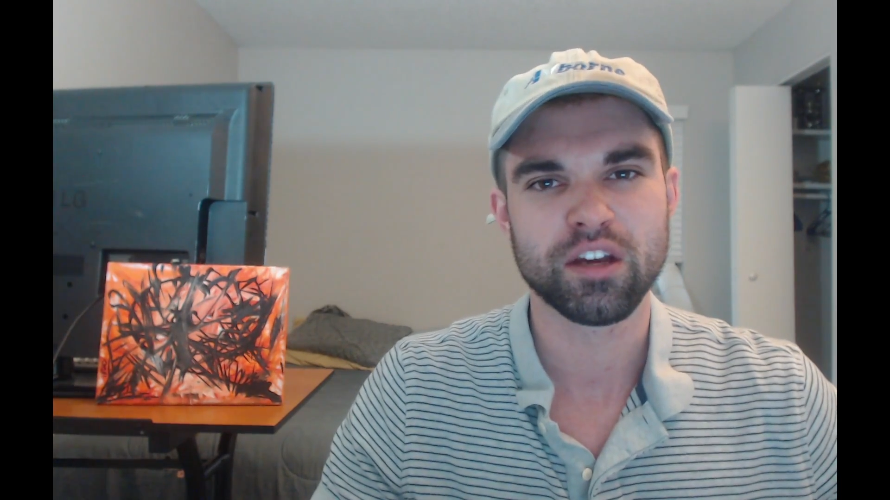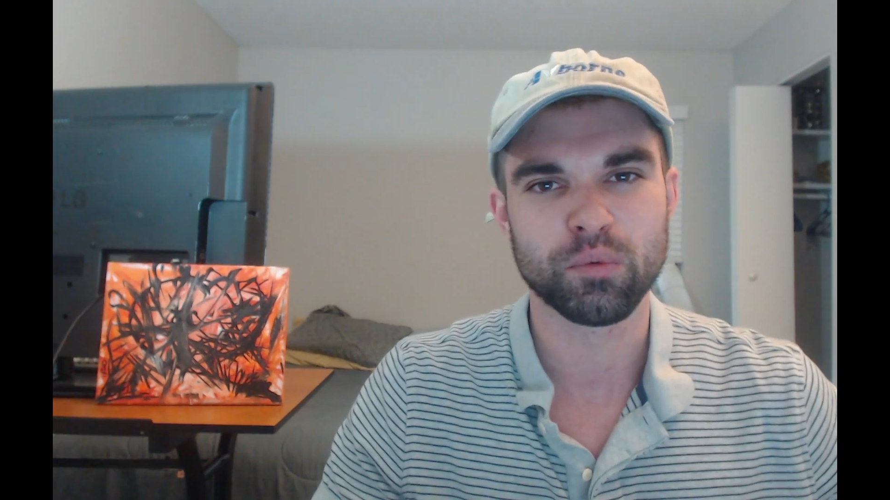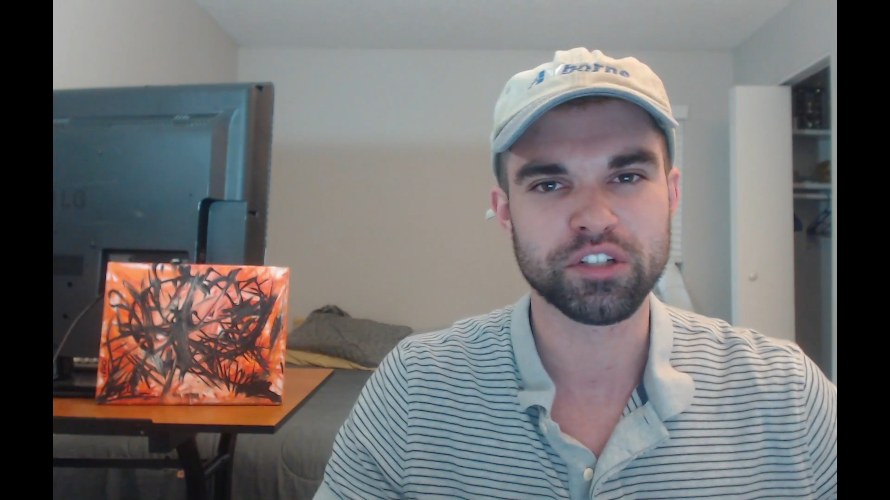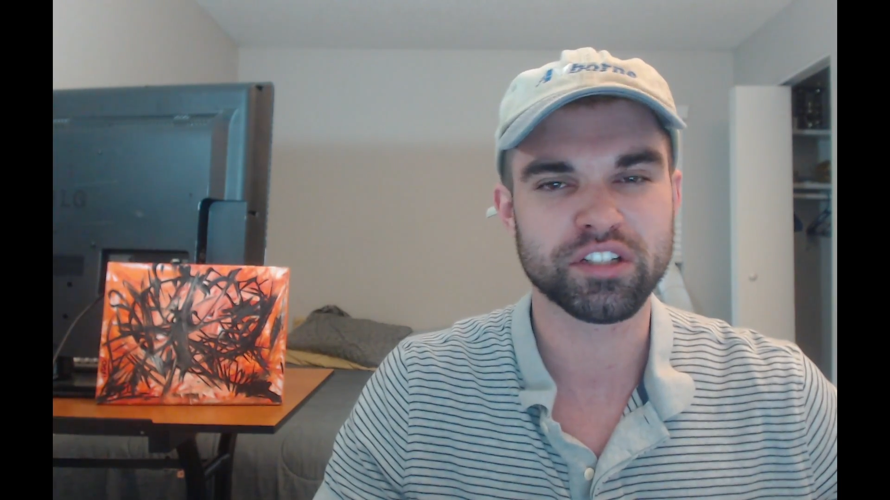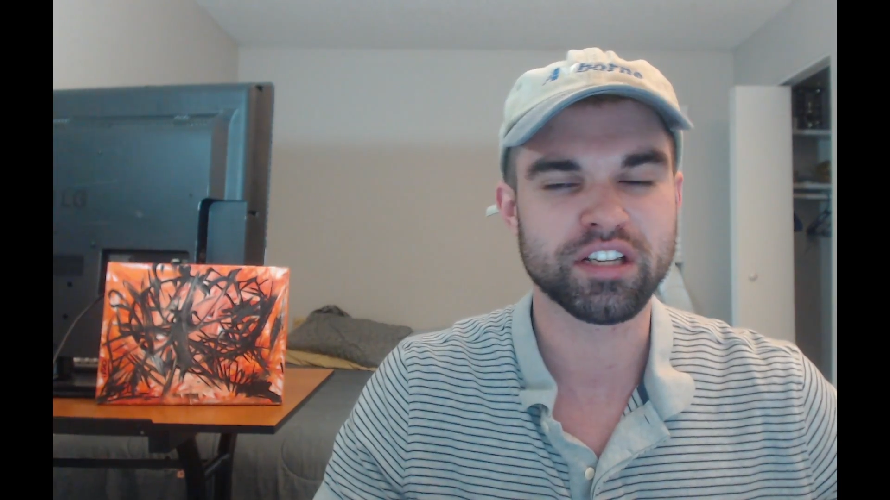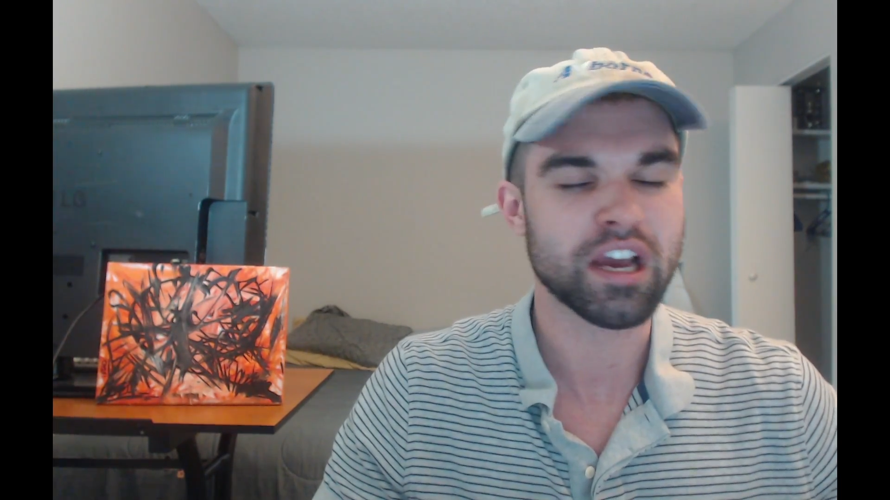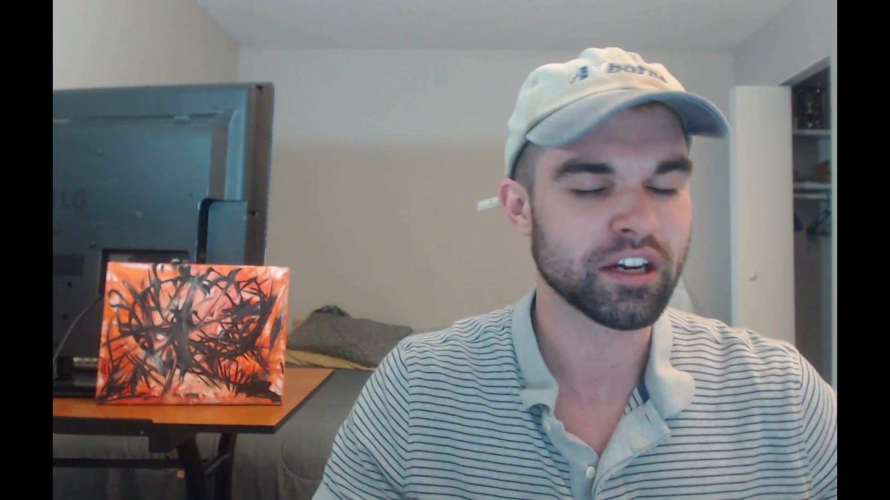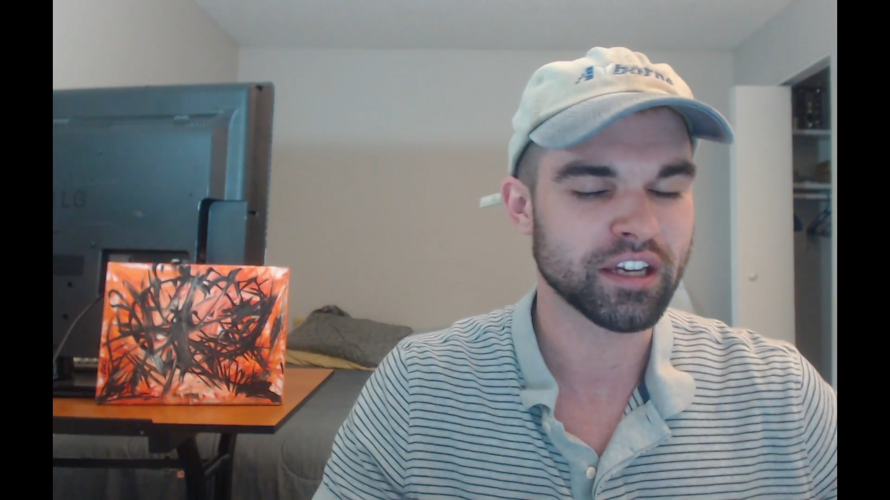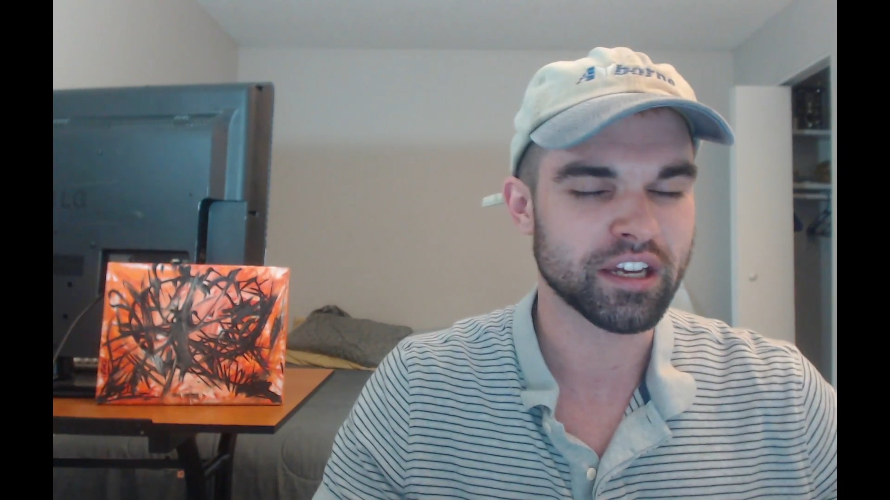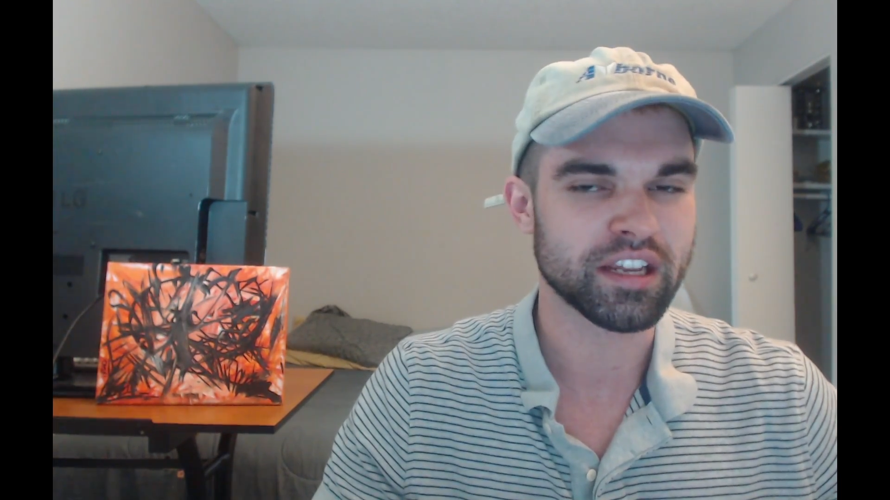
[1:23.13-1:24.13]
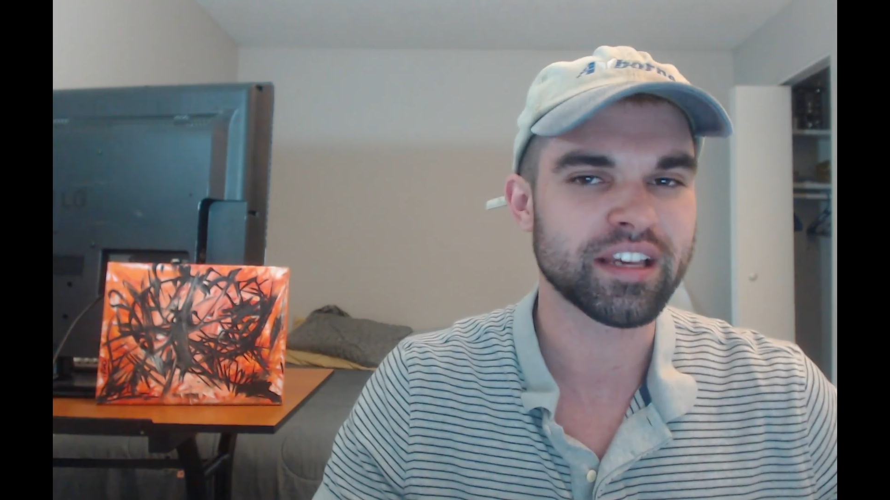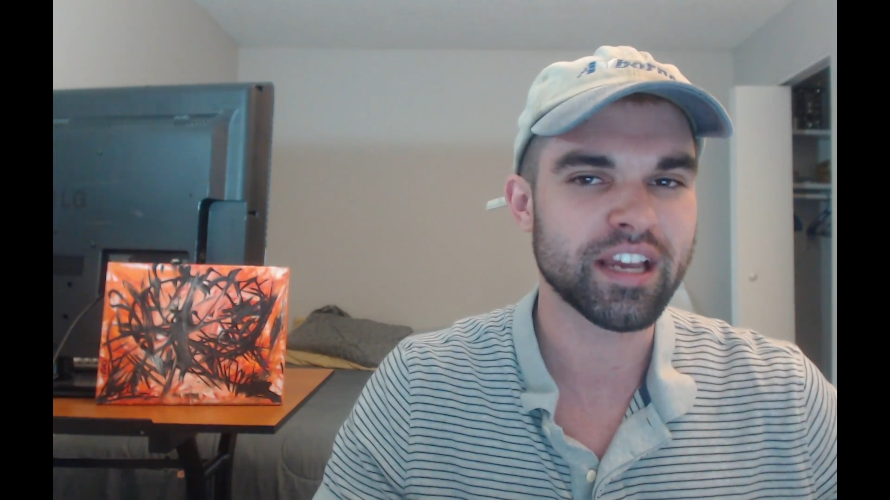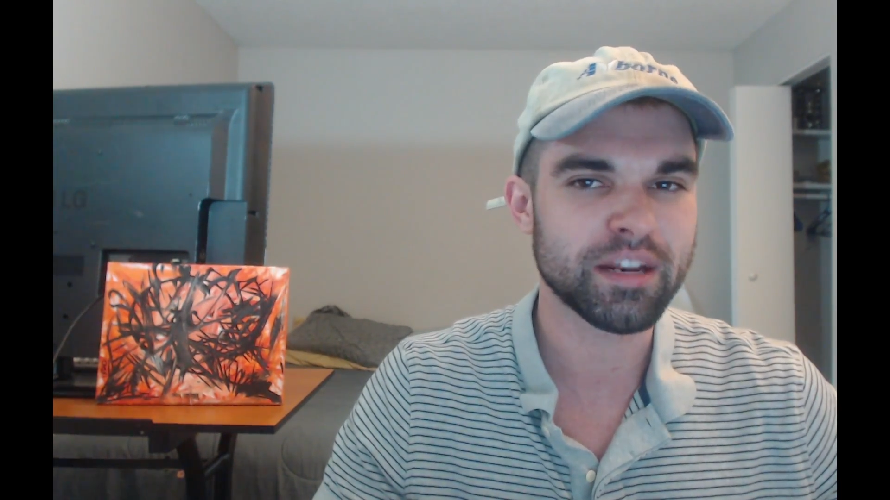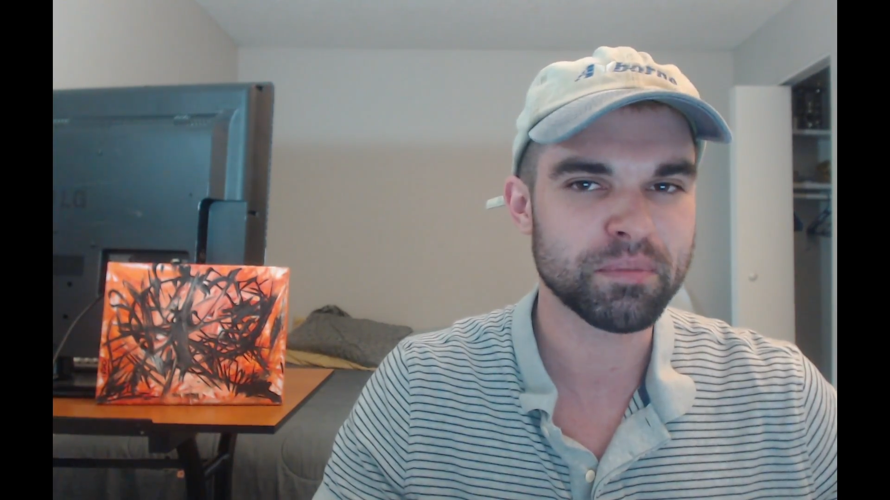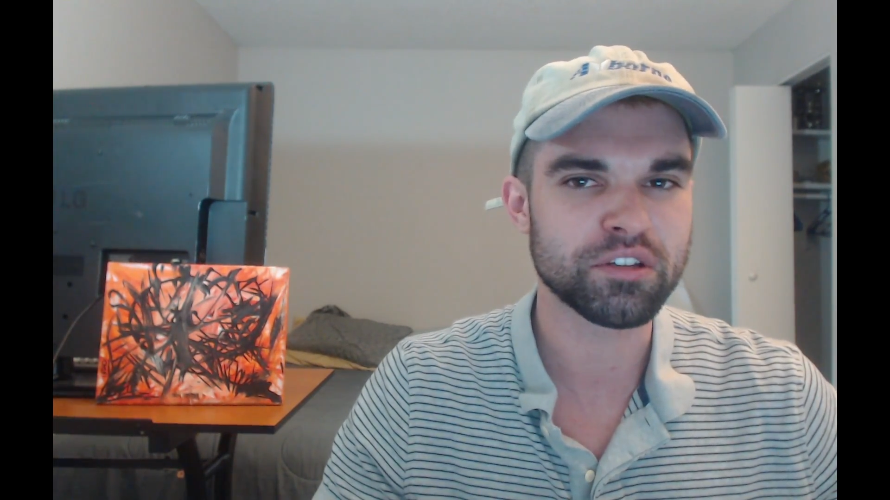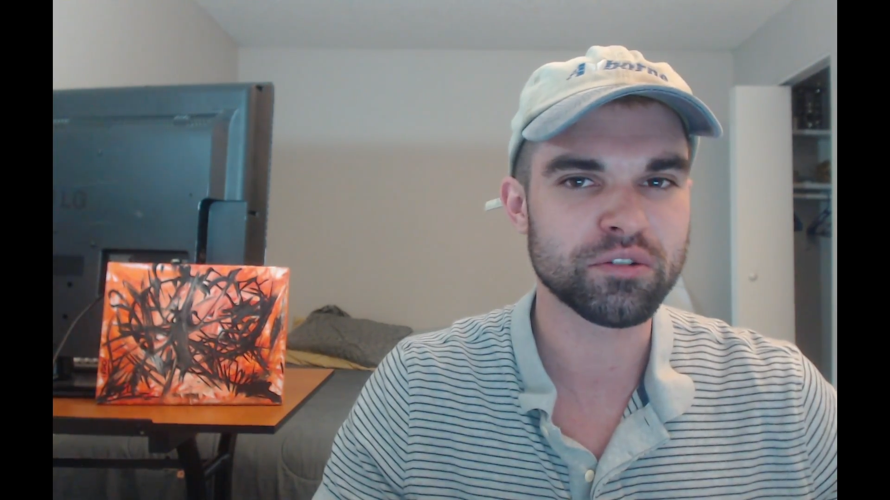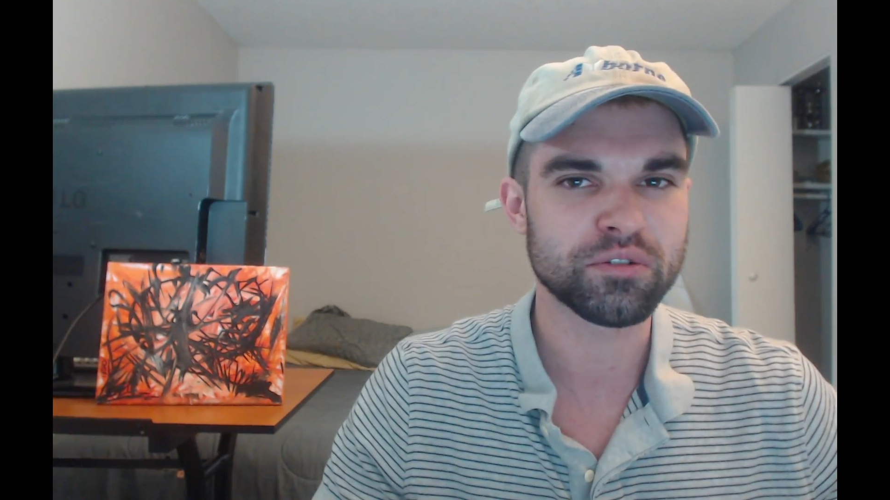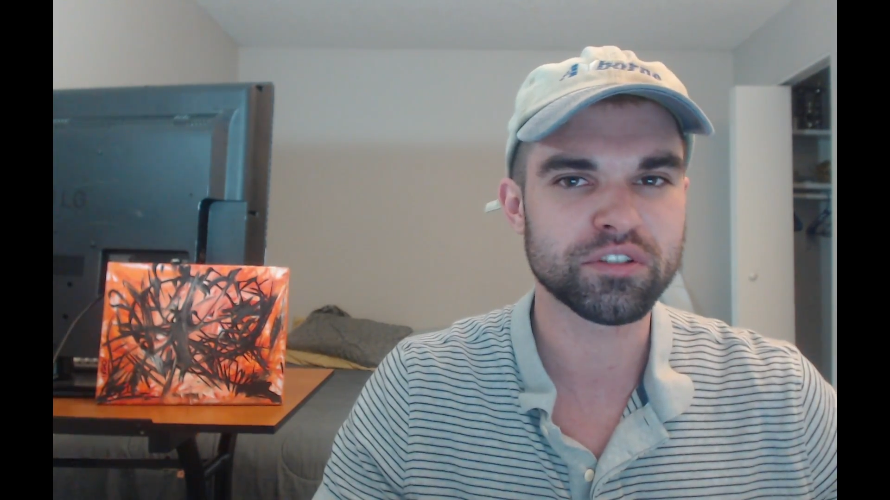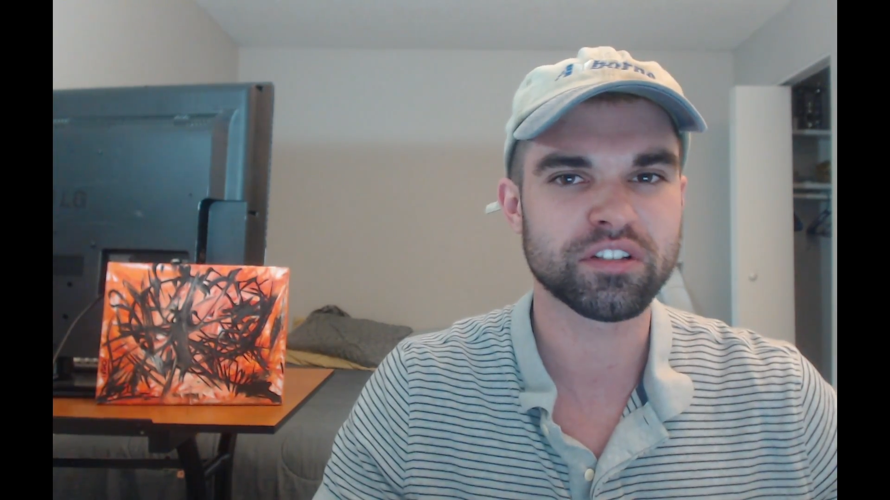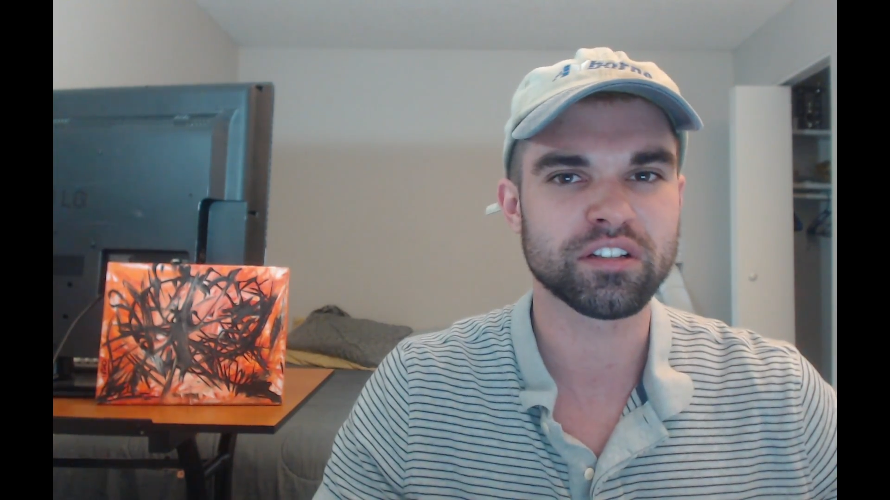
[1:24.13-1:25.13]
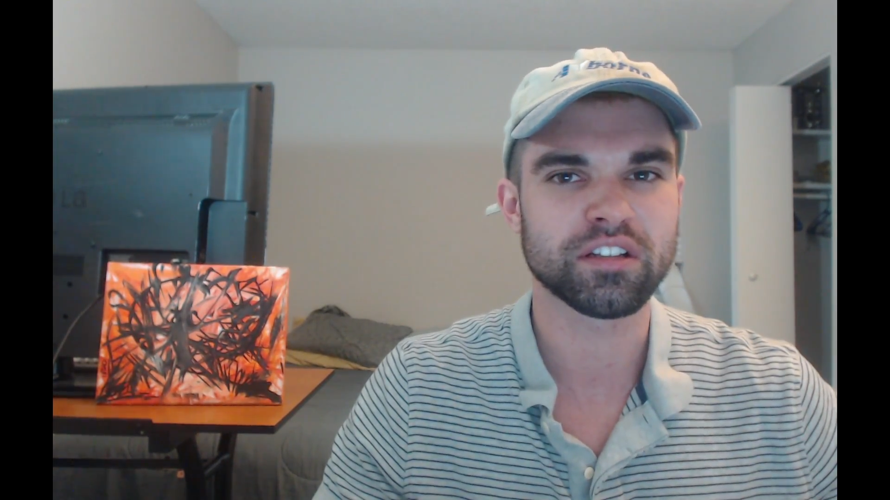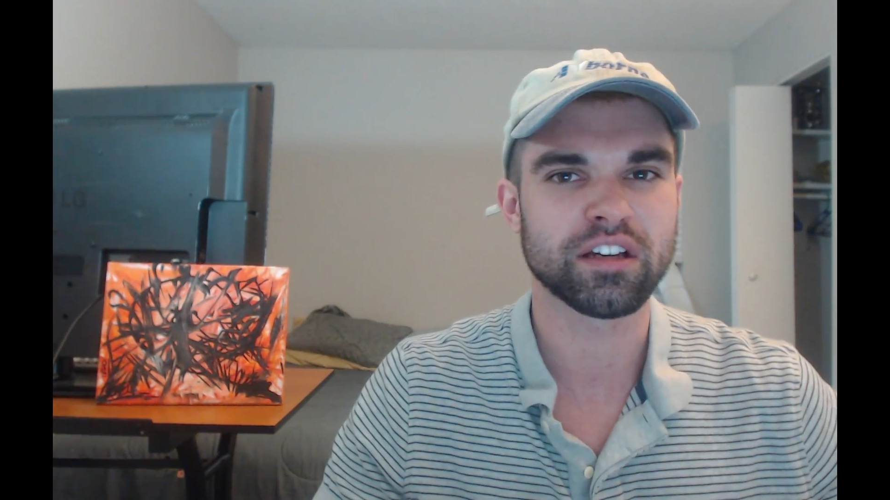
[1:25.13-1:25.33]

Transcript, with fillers: which again it can be used,